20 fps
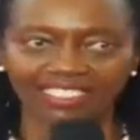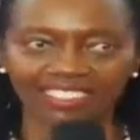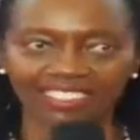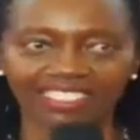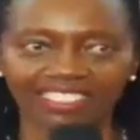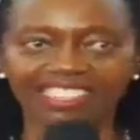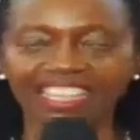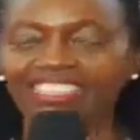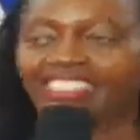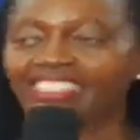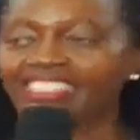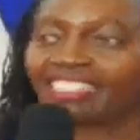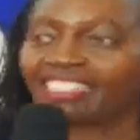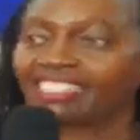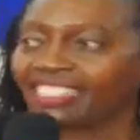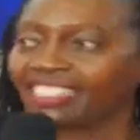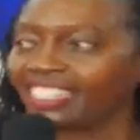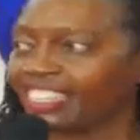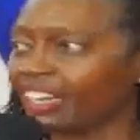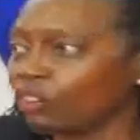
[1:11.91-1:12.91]
His
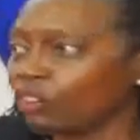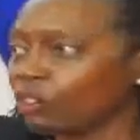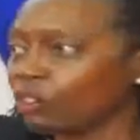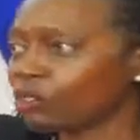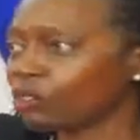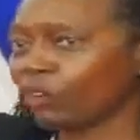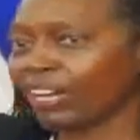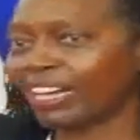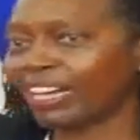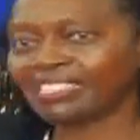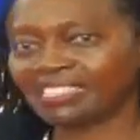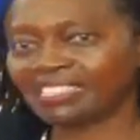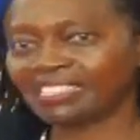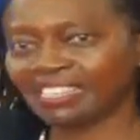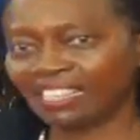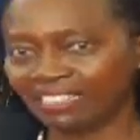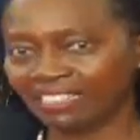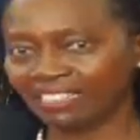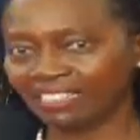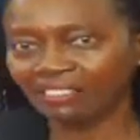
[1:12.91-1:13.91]
Excellency Kalonzo, has
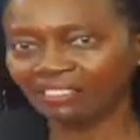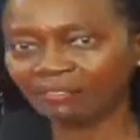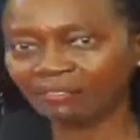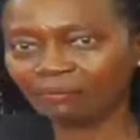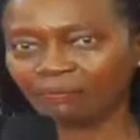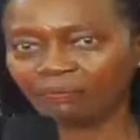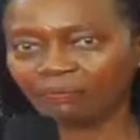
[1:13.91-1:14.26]
said.